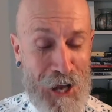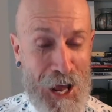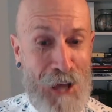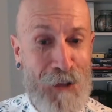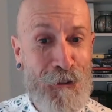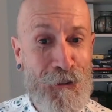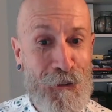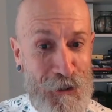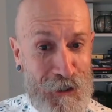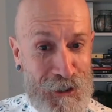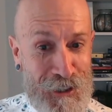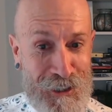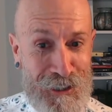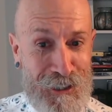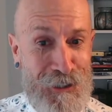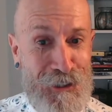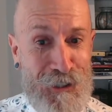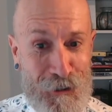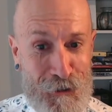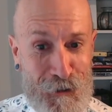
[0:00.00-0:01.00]
And the
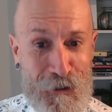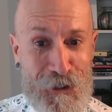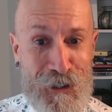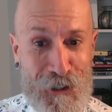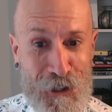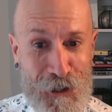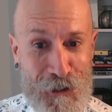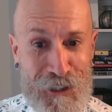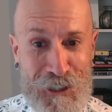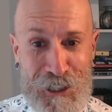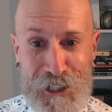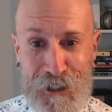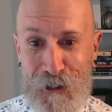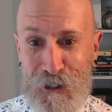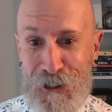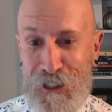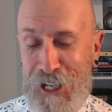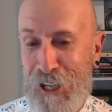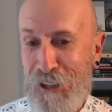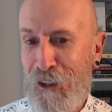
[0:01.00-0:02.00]
student starts to
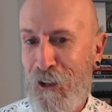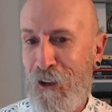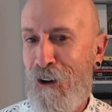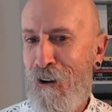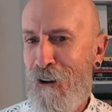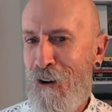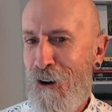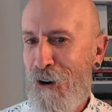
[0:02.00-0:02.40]
understand that,